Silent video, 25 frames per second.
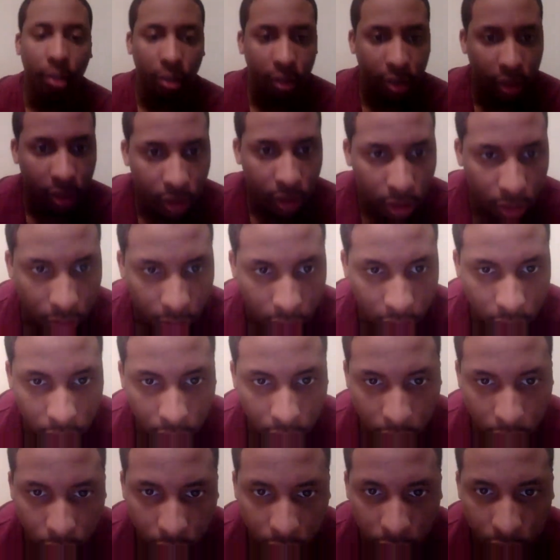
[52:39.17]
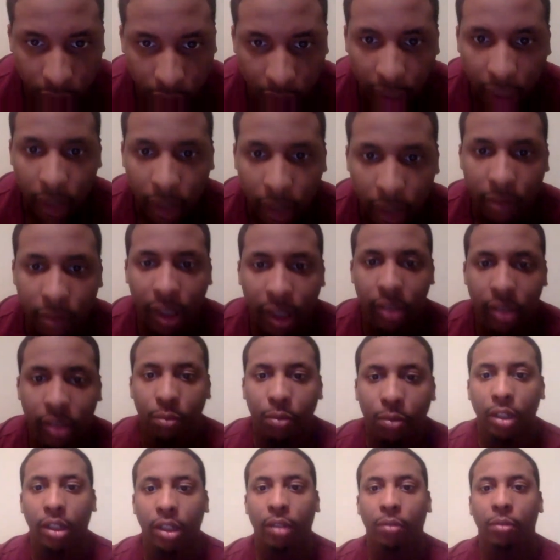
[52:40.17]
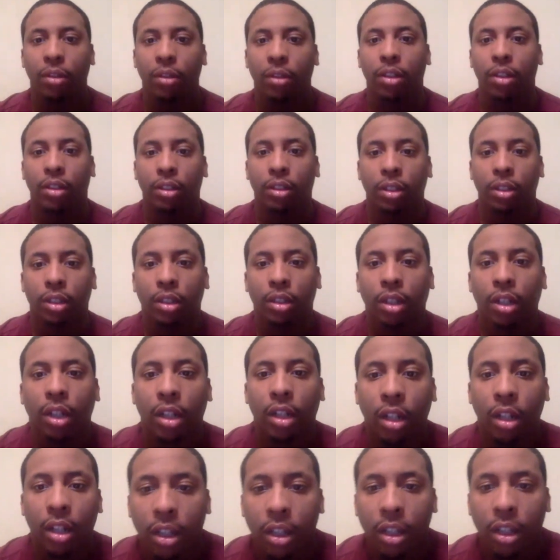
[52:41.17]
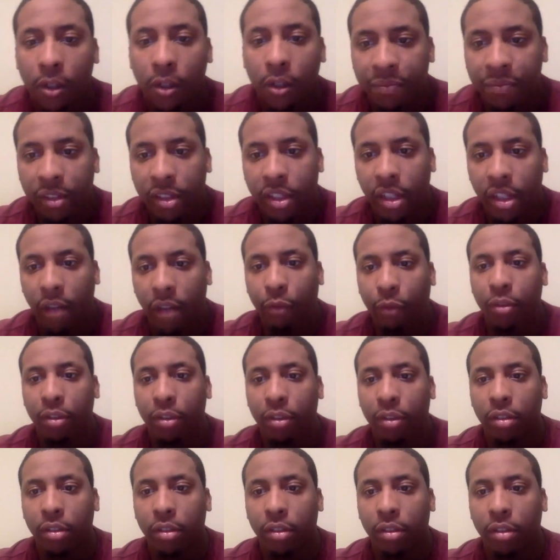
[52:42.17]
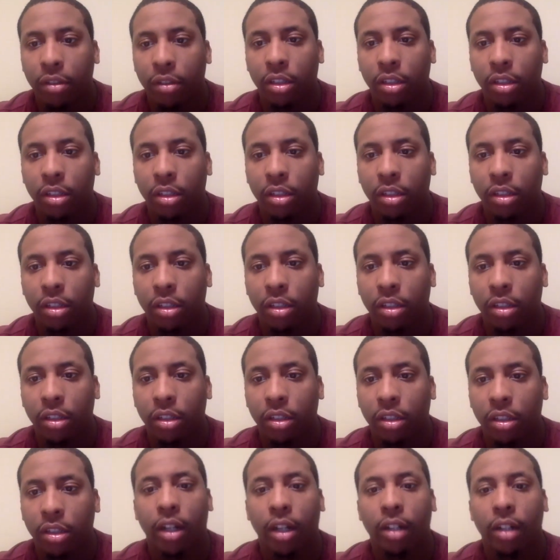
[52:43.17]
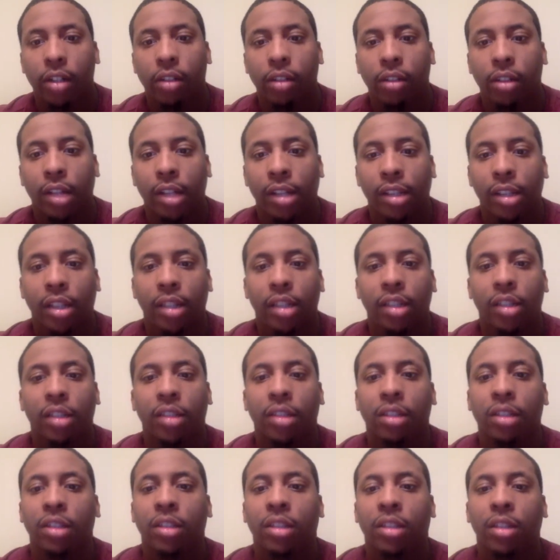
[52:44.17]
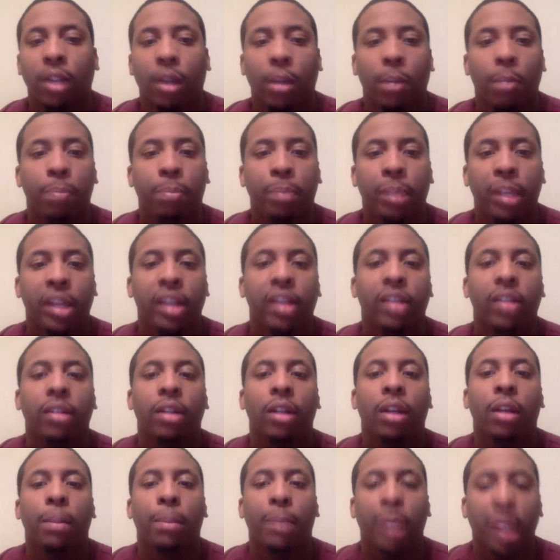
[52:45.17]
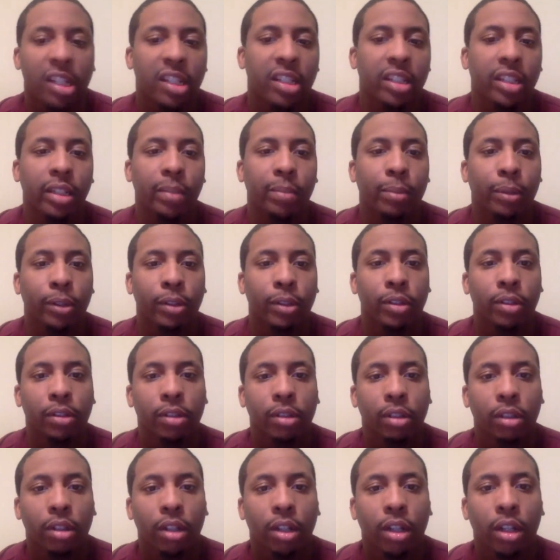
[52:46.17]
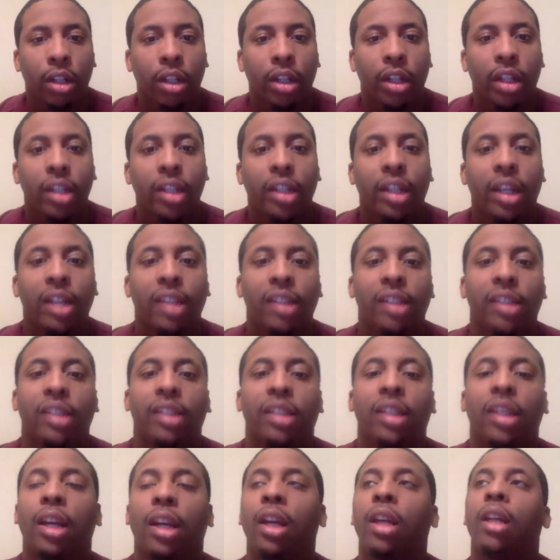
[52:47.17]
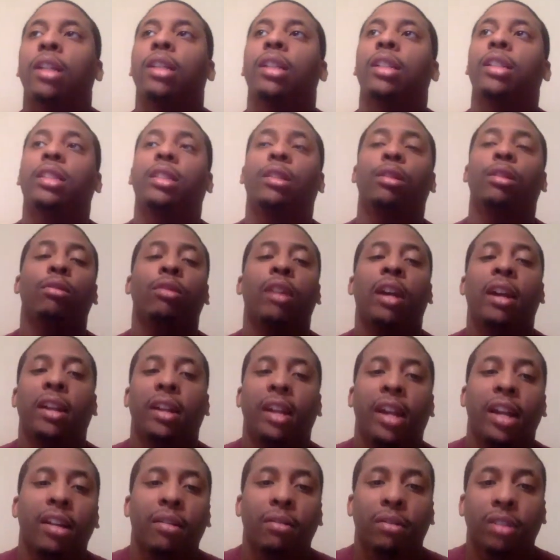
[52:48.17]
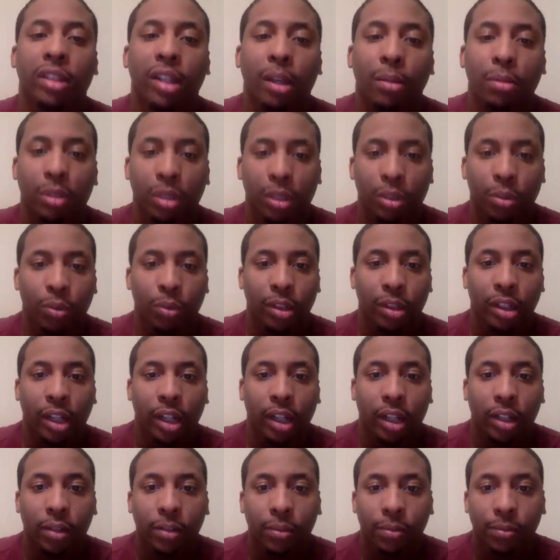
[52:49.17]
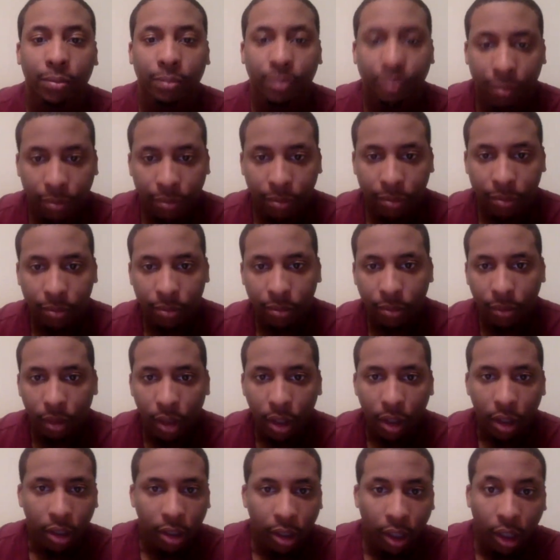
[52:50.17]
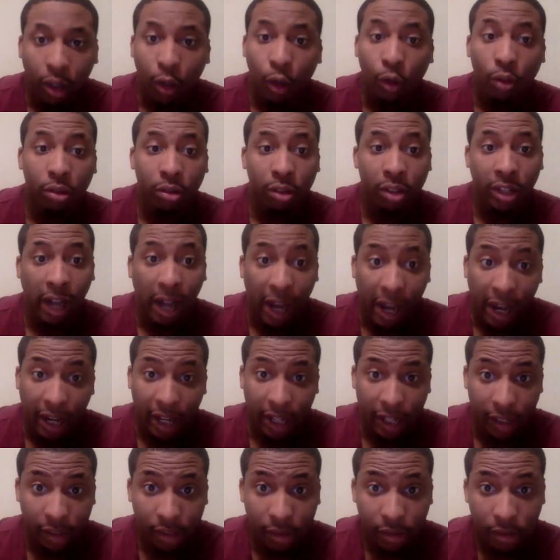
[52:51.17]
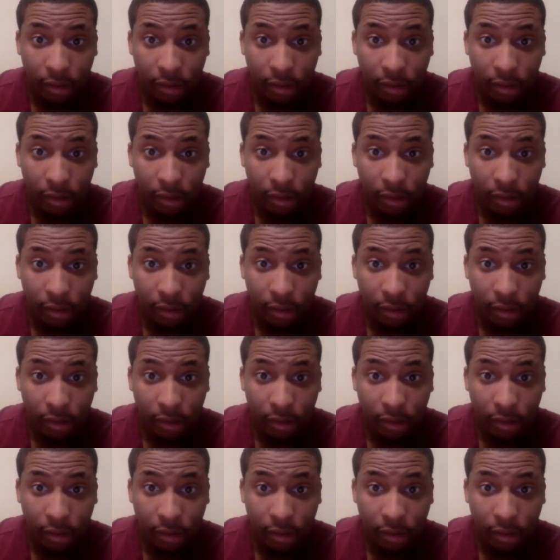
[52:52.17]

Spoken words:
Wilson Jr. Damn, that's the one I want. Jeff Wilson Jr. Sorry, that's a big sleeper. He catches. This dude had 8 receptions one game. No, 9.